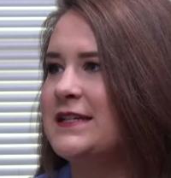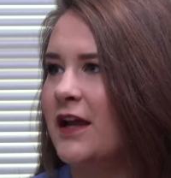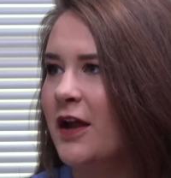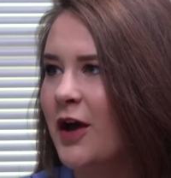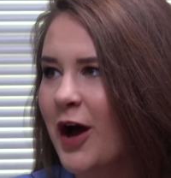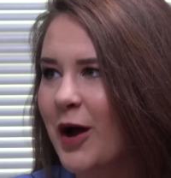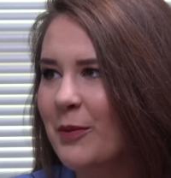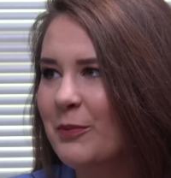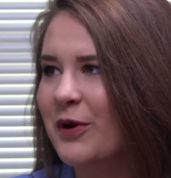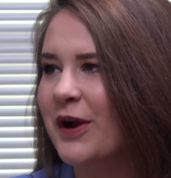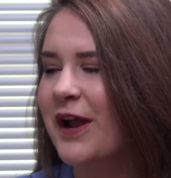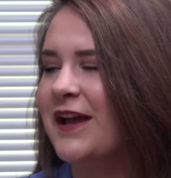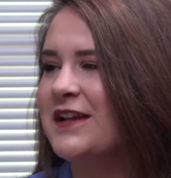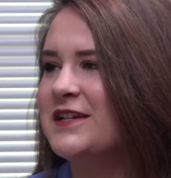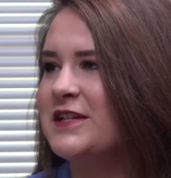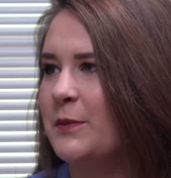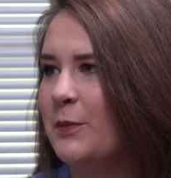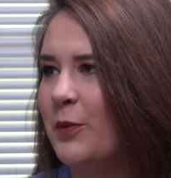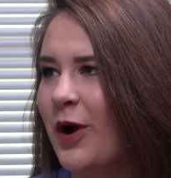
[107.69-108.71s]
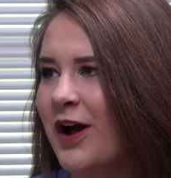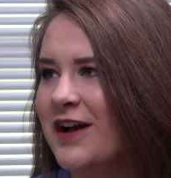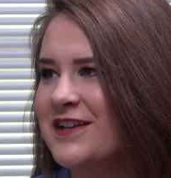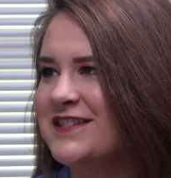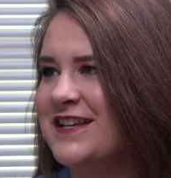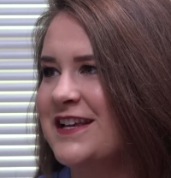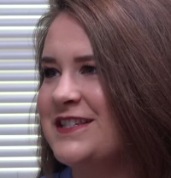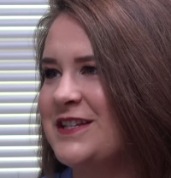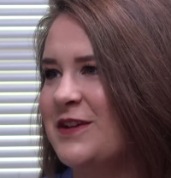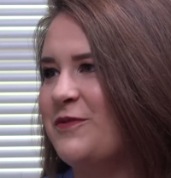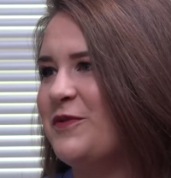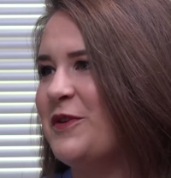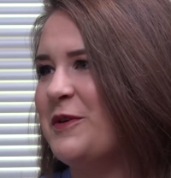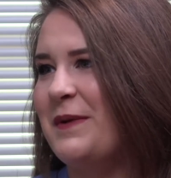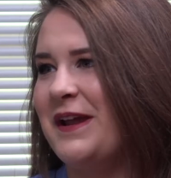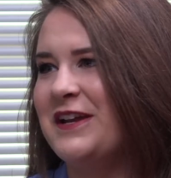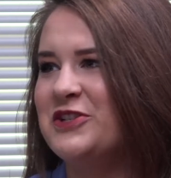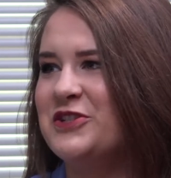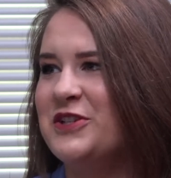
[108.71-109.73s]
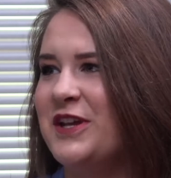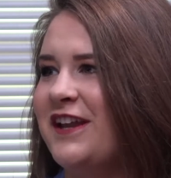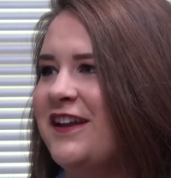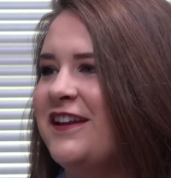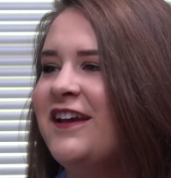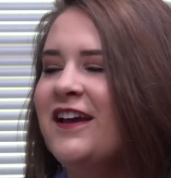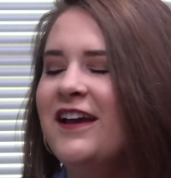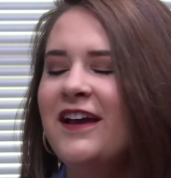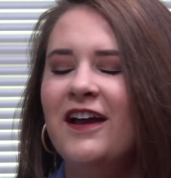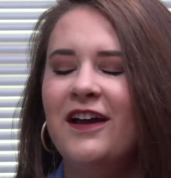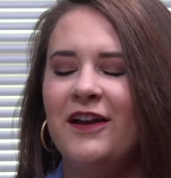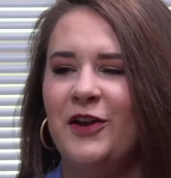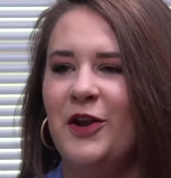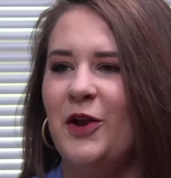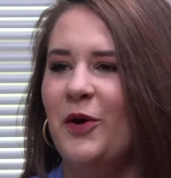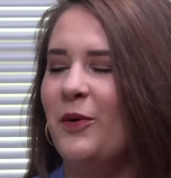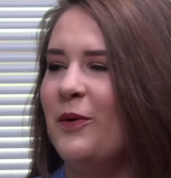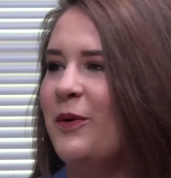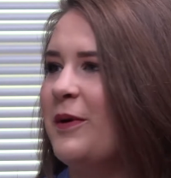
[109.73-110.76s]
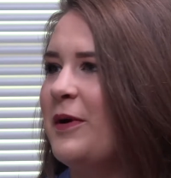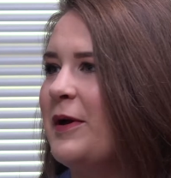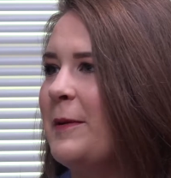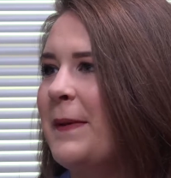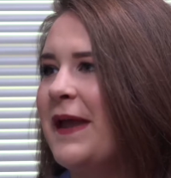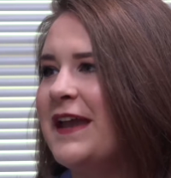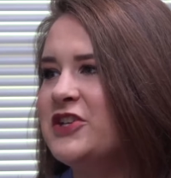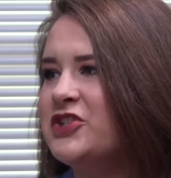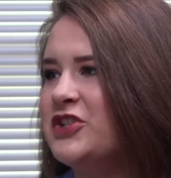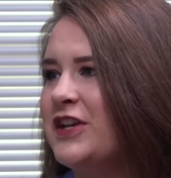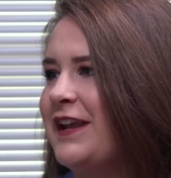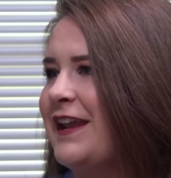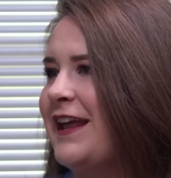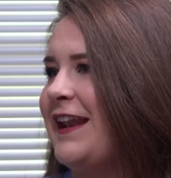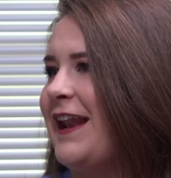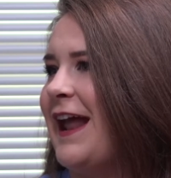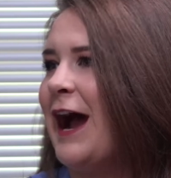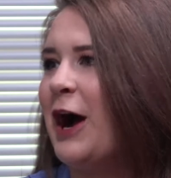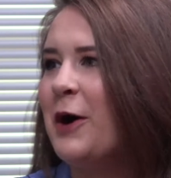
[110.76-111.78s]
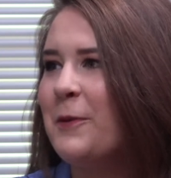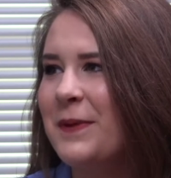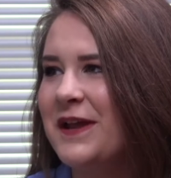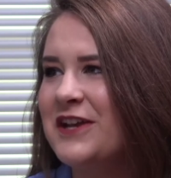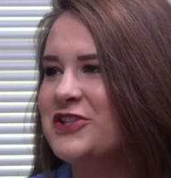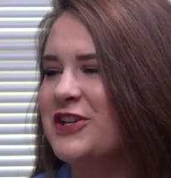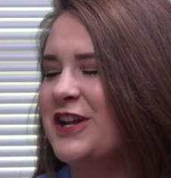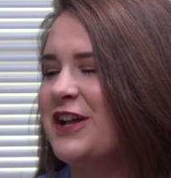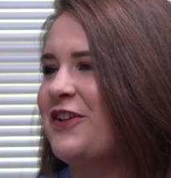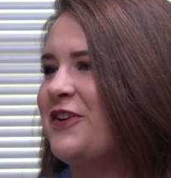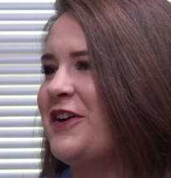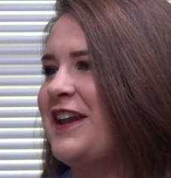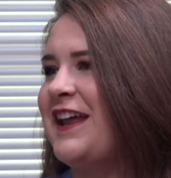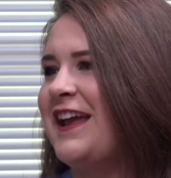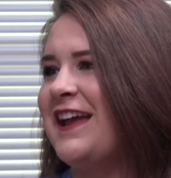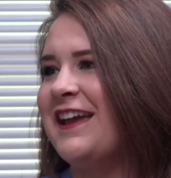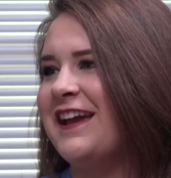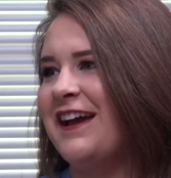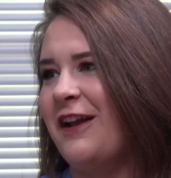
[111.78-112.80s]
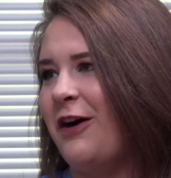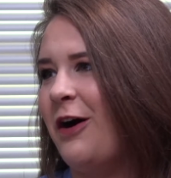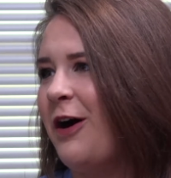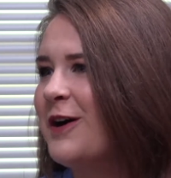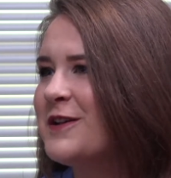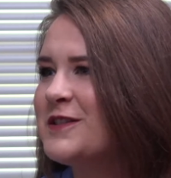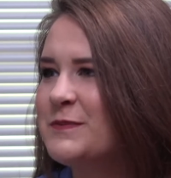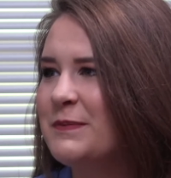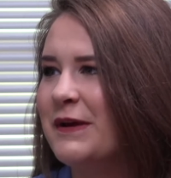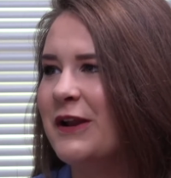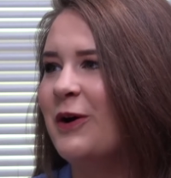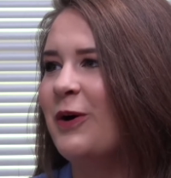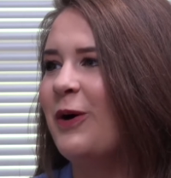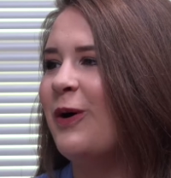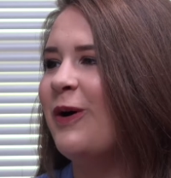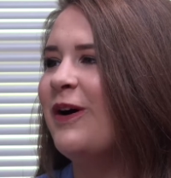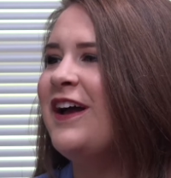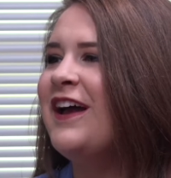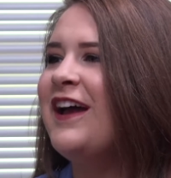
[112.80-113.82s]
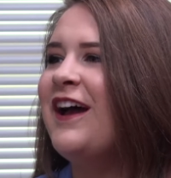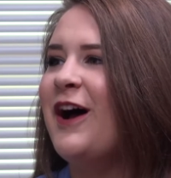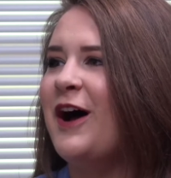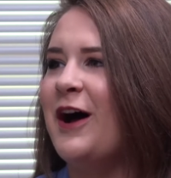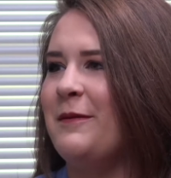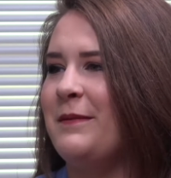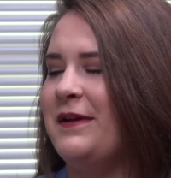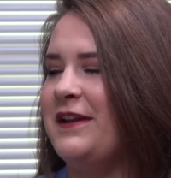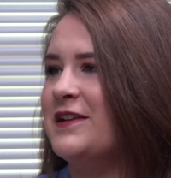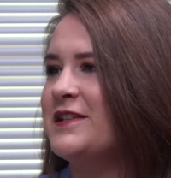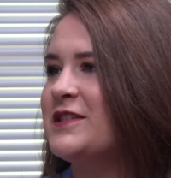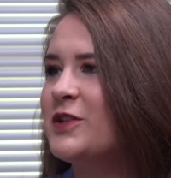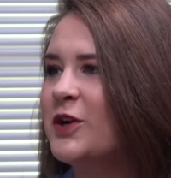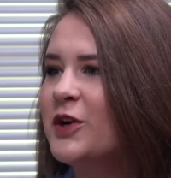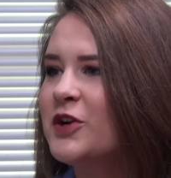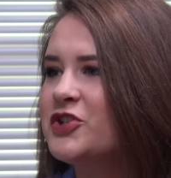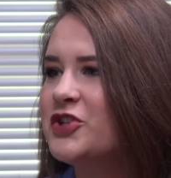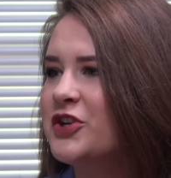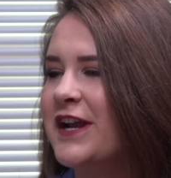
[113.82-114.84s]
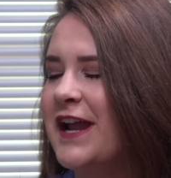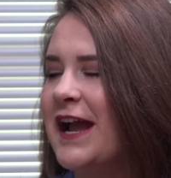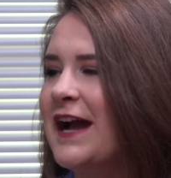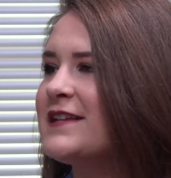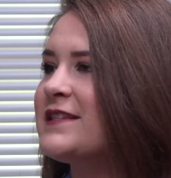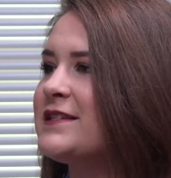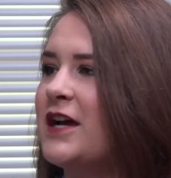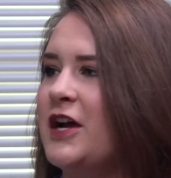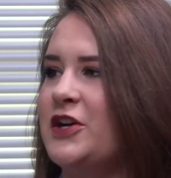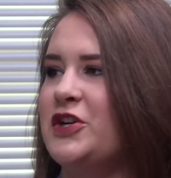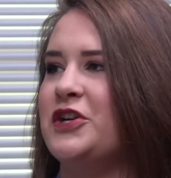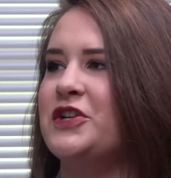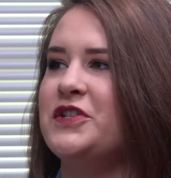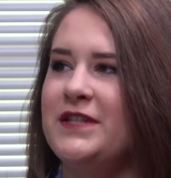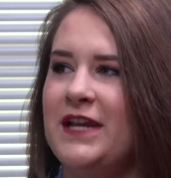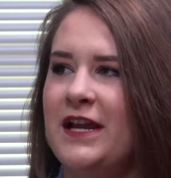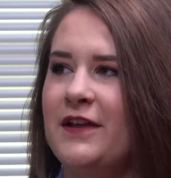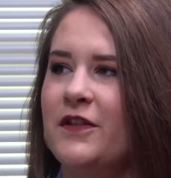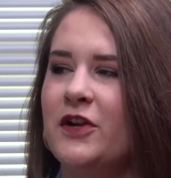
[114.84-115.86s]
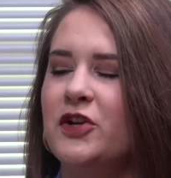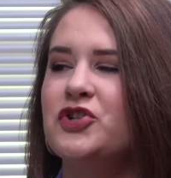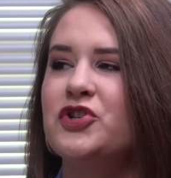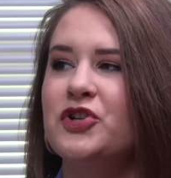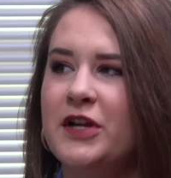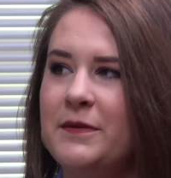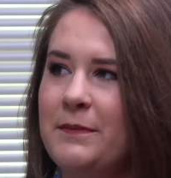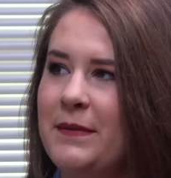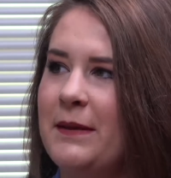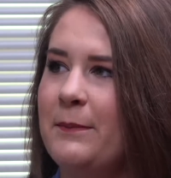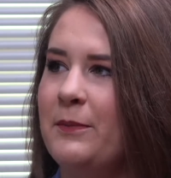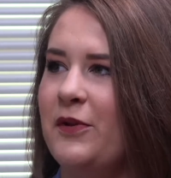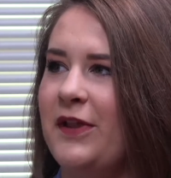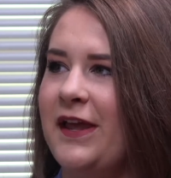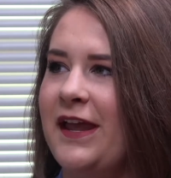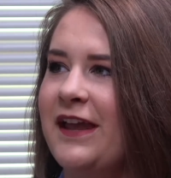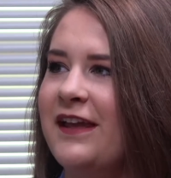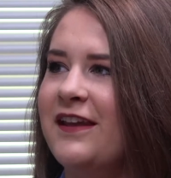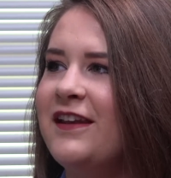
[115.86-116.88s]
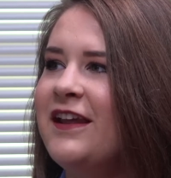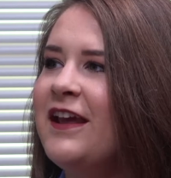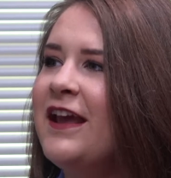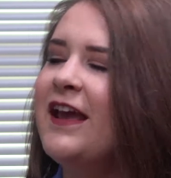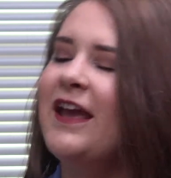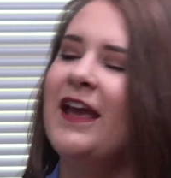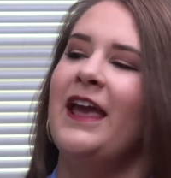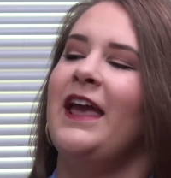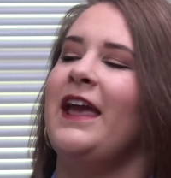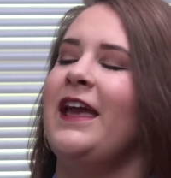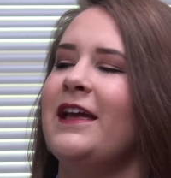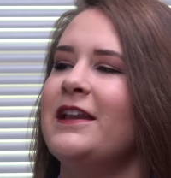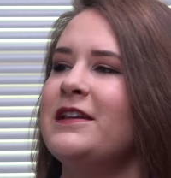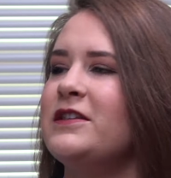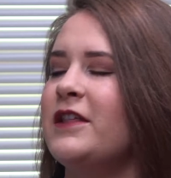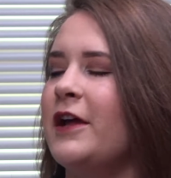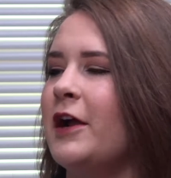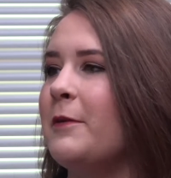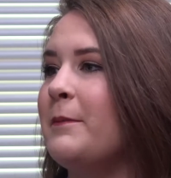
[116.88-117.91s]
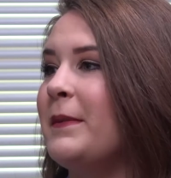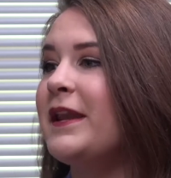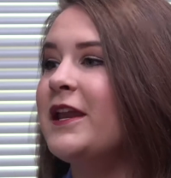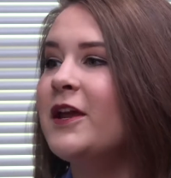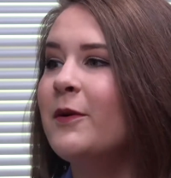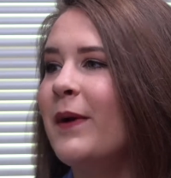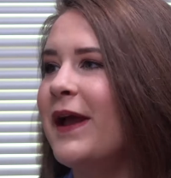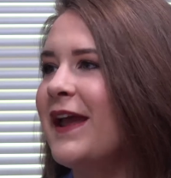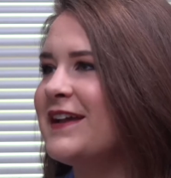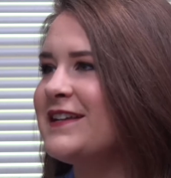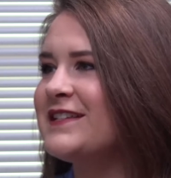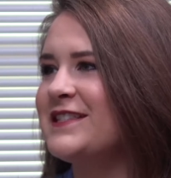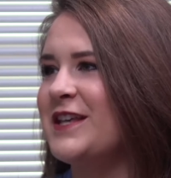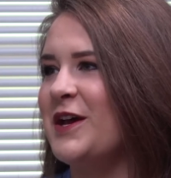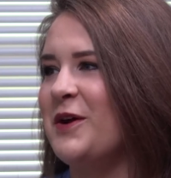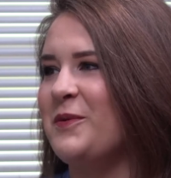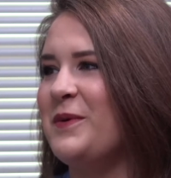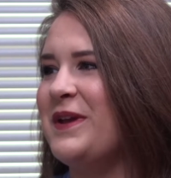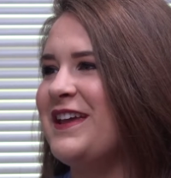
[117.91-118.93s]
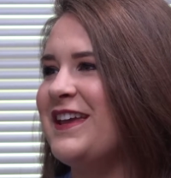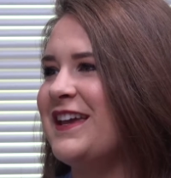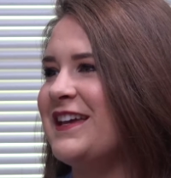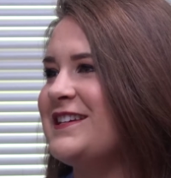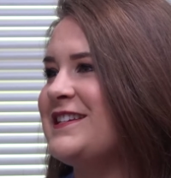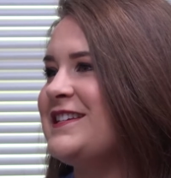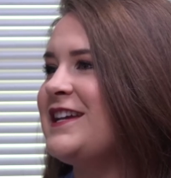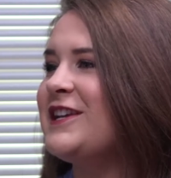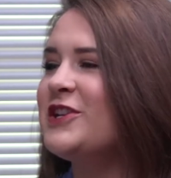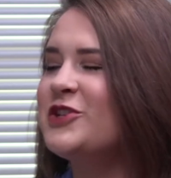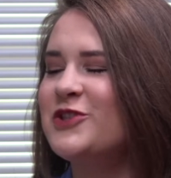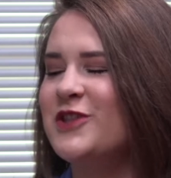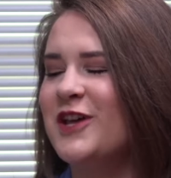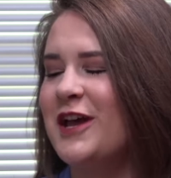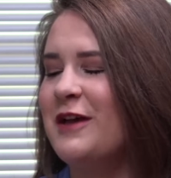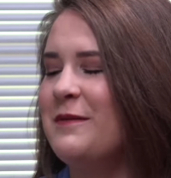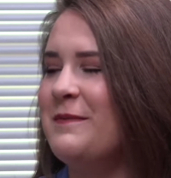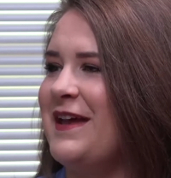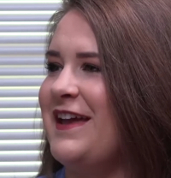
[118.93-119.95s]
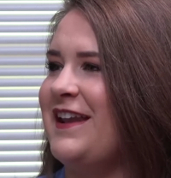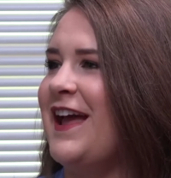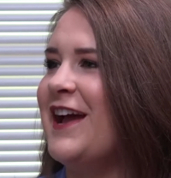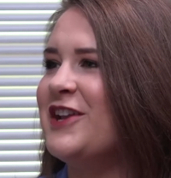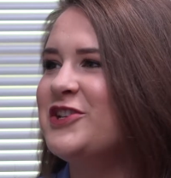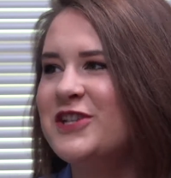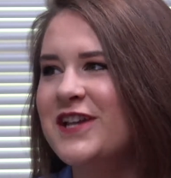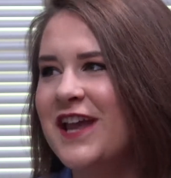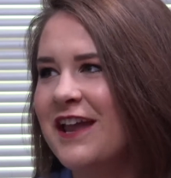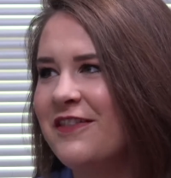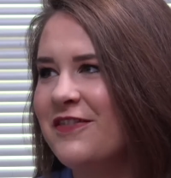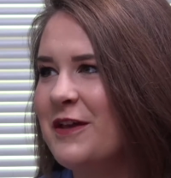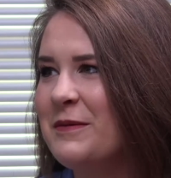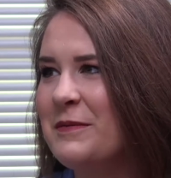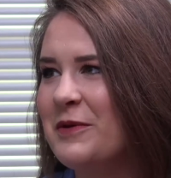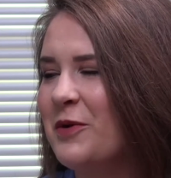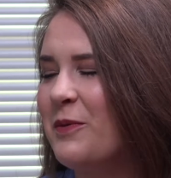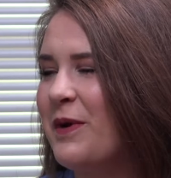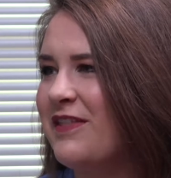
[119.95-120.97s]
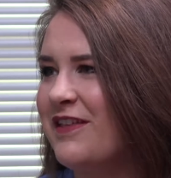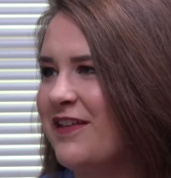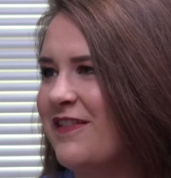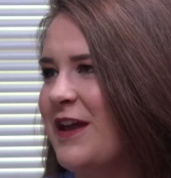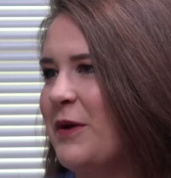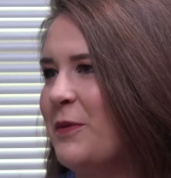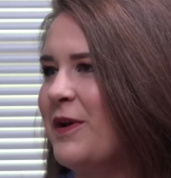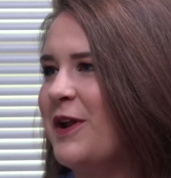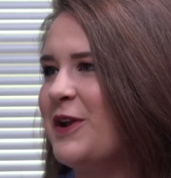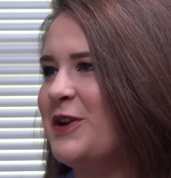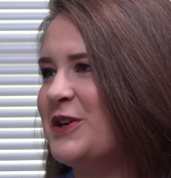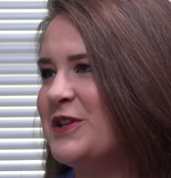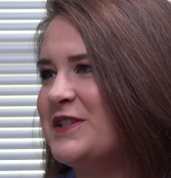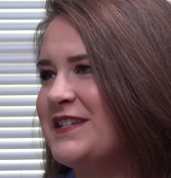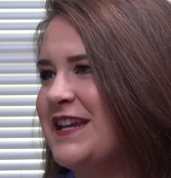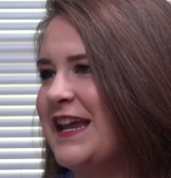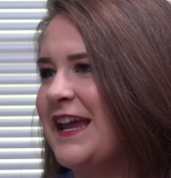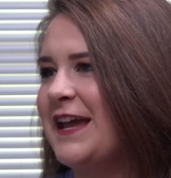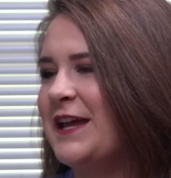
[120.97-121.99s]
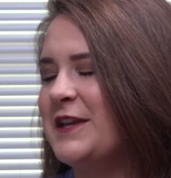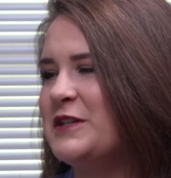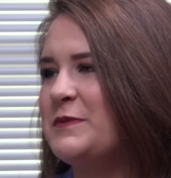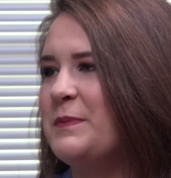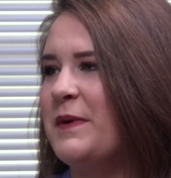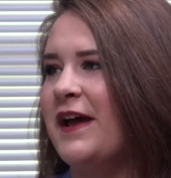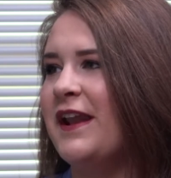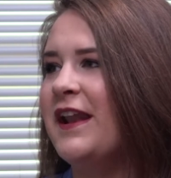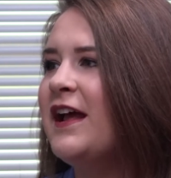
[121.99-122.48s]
comprehend and process information. You know, a patient in an outpatient clinic, at a hospital, in a surgery has to understand their treatment plan. And there are many ways that we can teach them and educate them in a way that they would understand, but